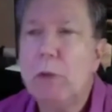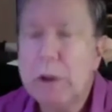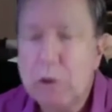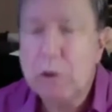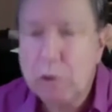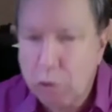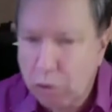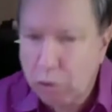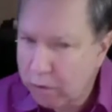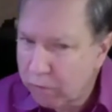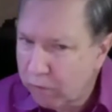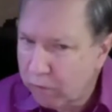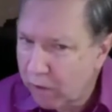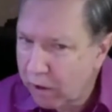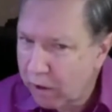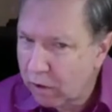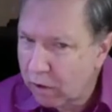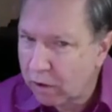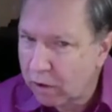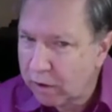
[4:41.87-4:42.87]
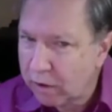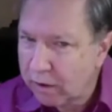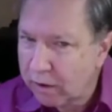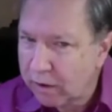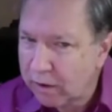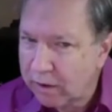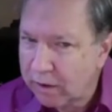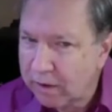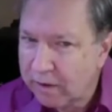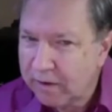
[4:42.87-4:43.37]
you calling fine art?
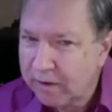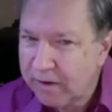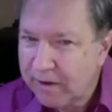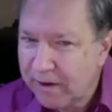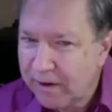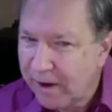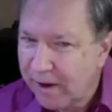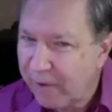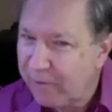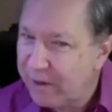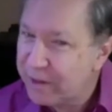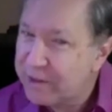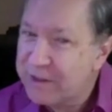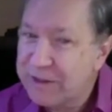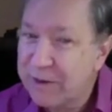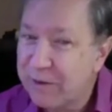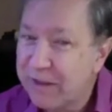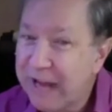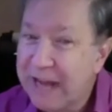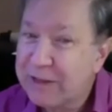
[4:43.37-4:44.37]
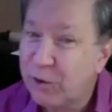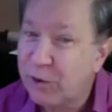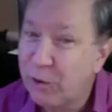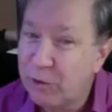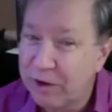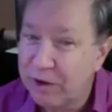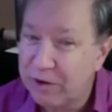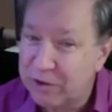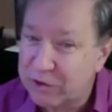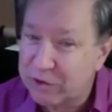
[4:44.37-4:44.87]
That's a whole
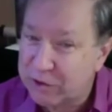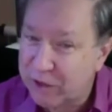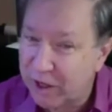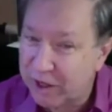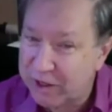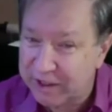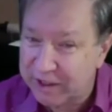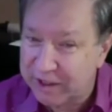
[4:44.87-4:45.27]
nother discussion.